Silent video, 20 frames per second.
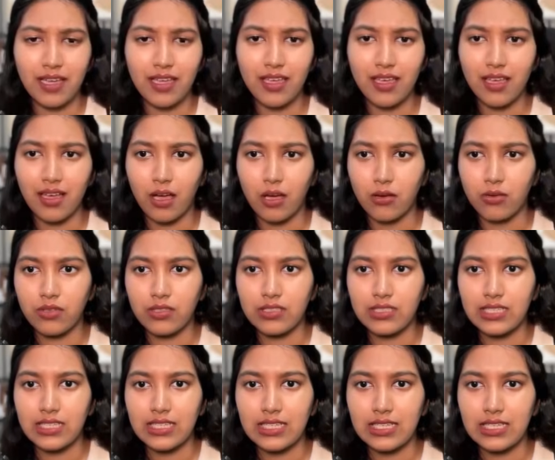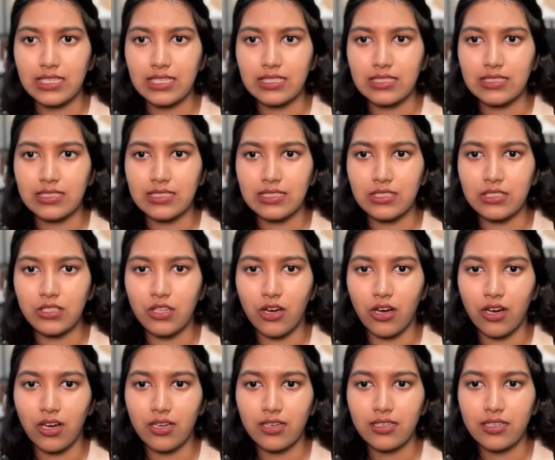account is
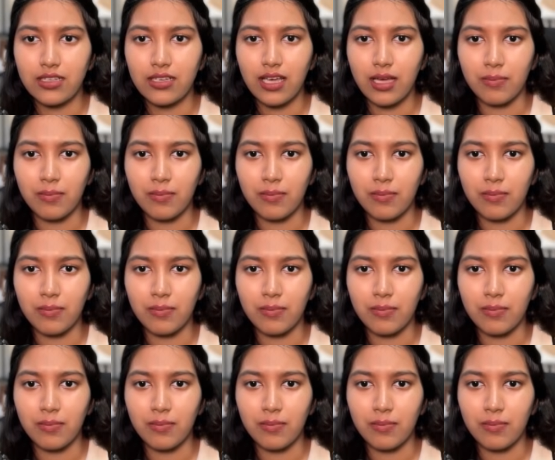not